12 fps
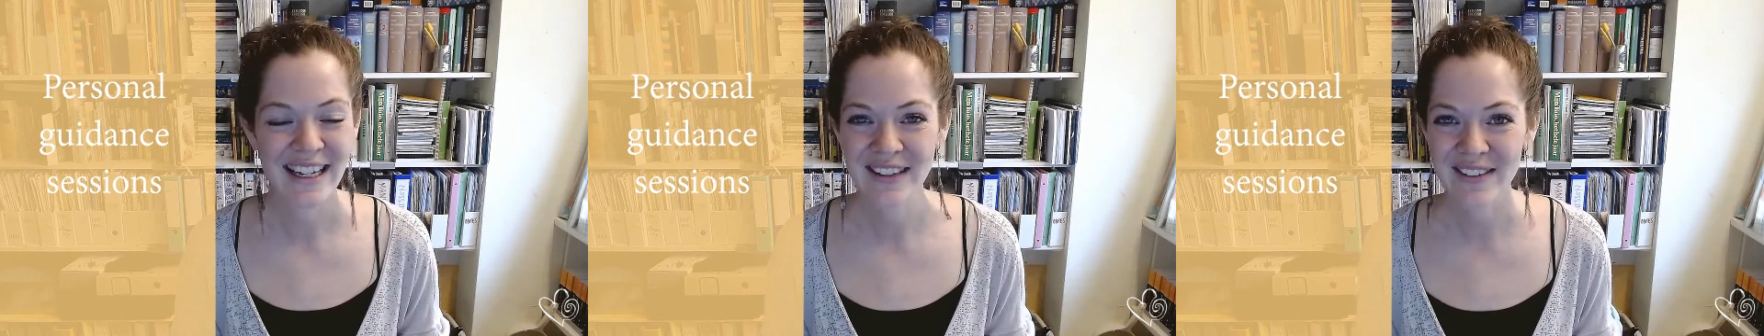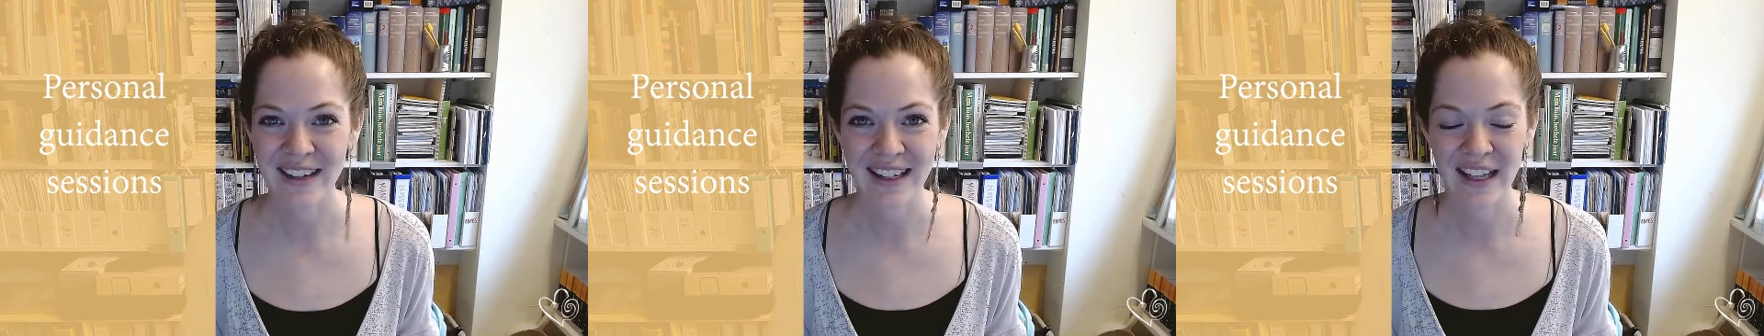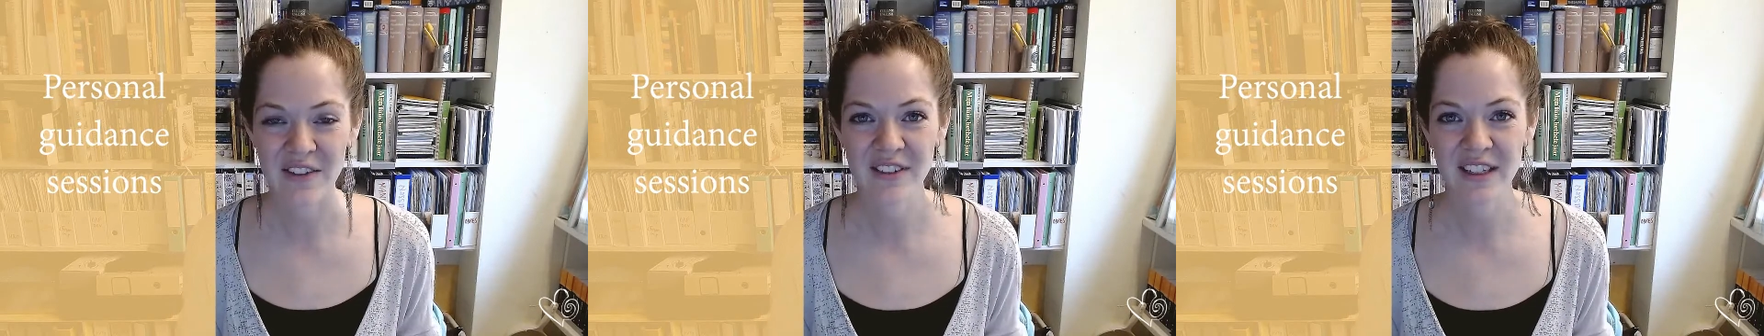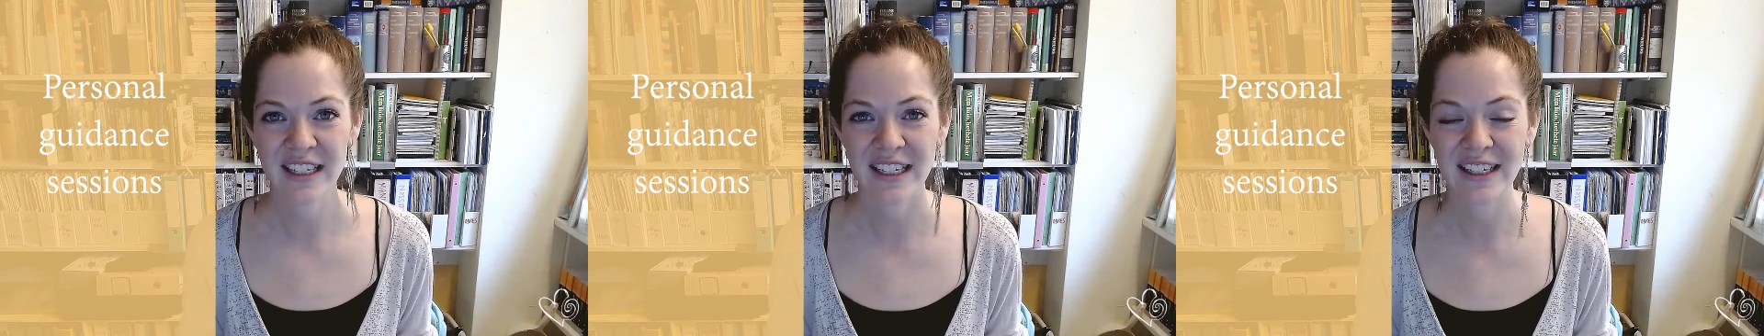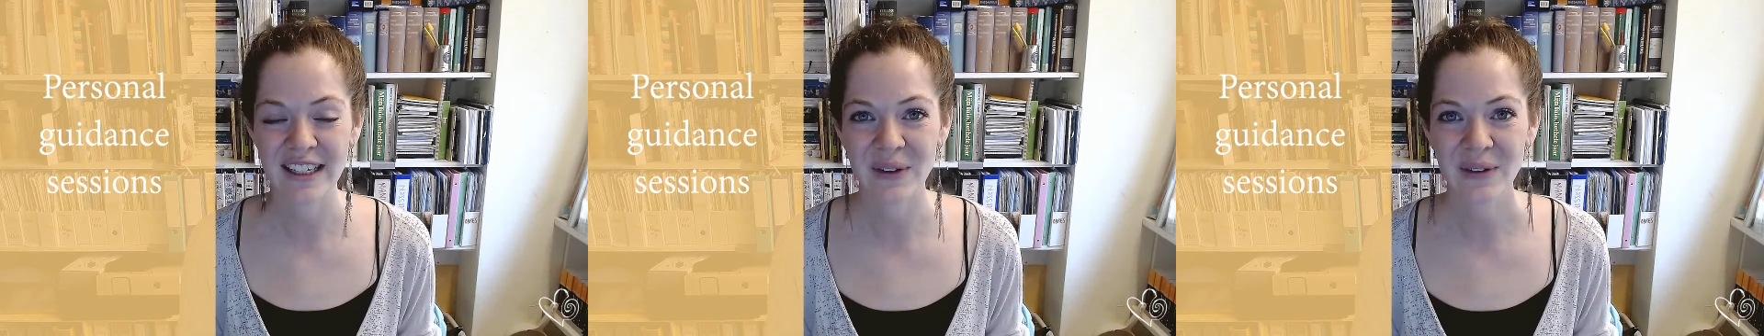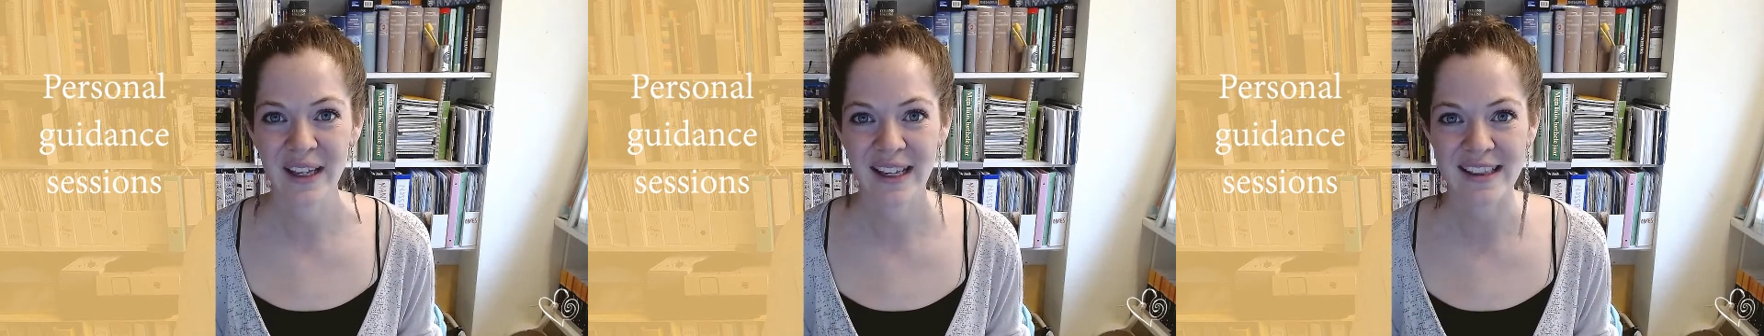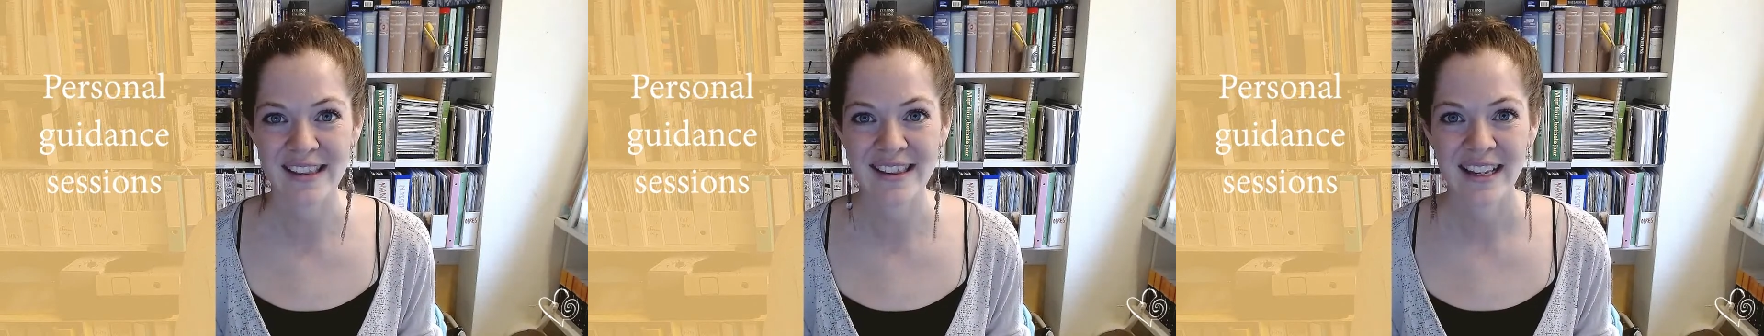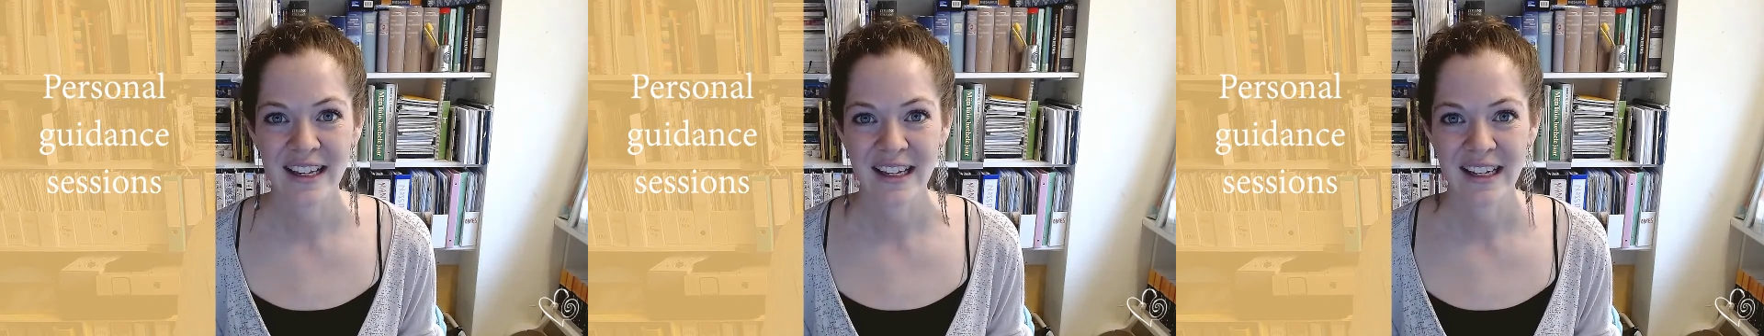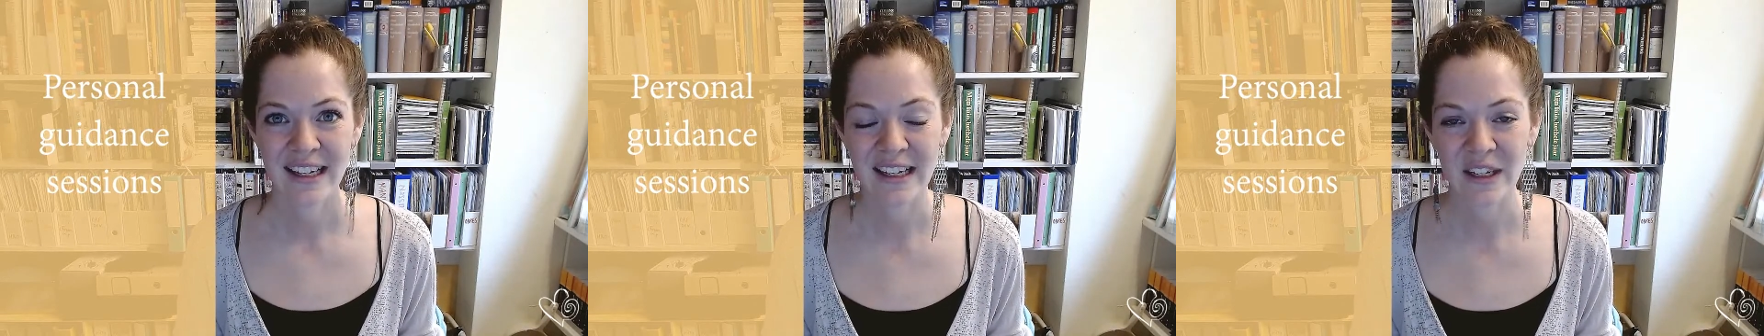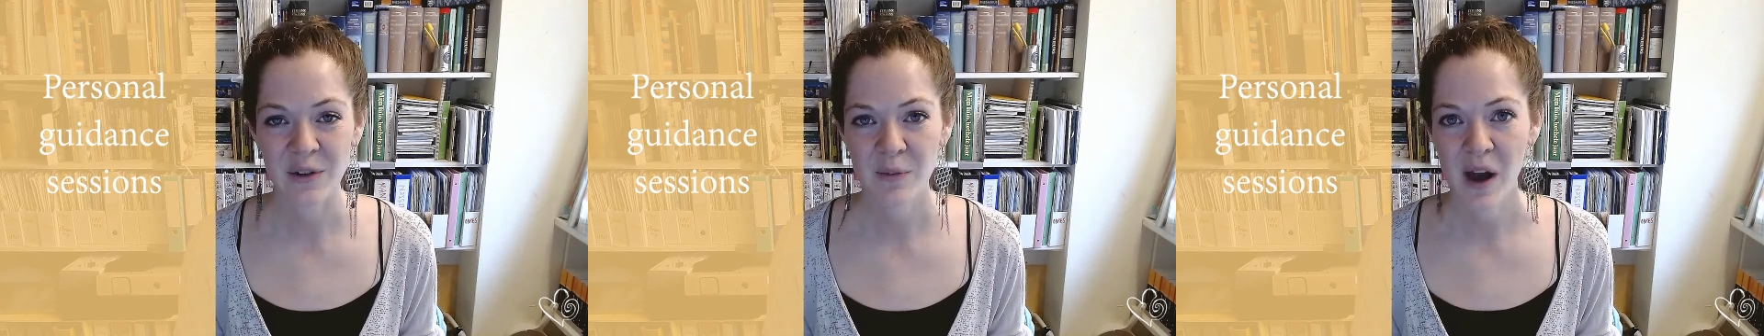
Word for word: you can definitely always um,